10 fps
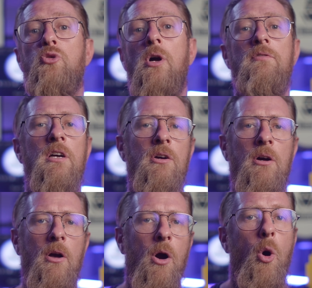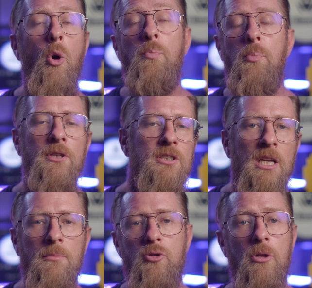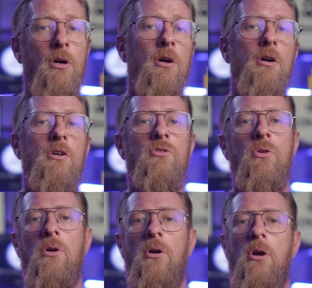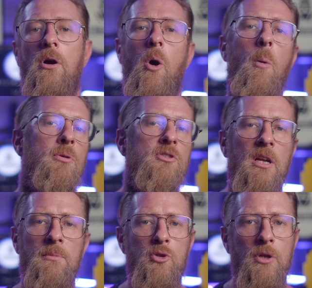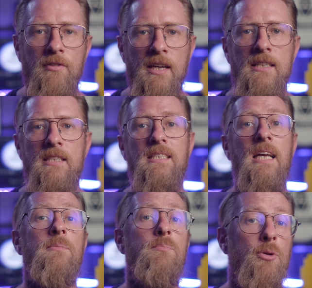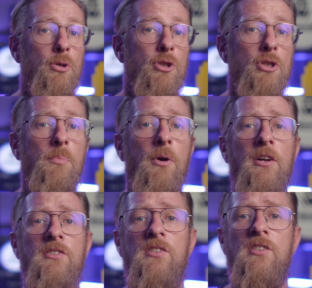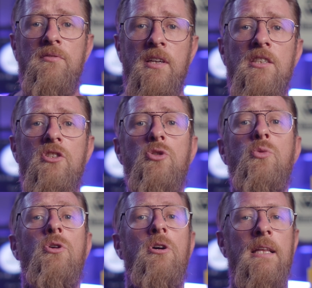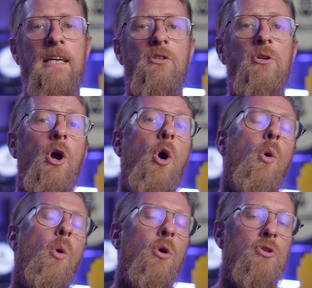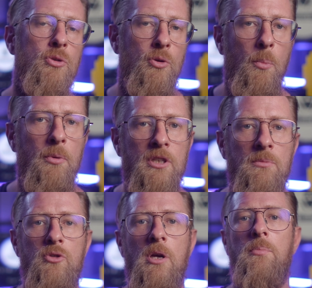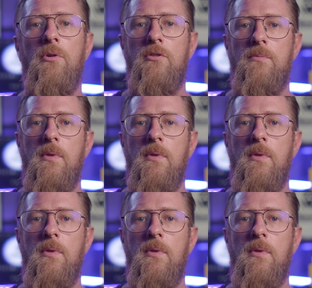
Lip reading: to have like a open telemetry logs or open telemetry events that push the process events to a collector or to an open telemetry endpoint.